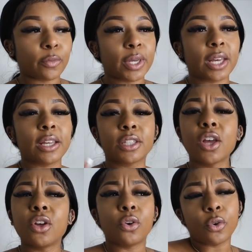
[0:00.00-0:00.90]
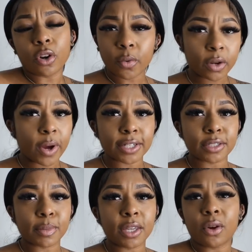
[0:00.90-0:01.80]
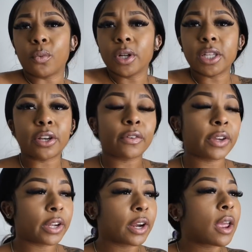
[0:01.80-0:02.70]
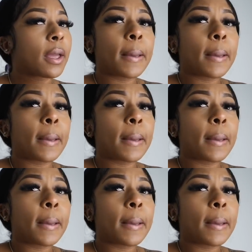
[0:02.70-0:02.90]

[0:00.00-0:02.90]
because who don't wanna watch me? We're lit over here.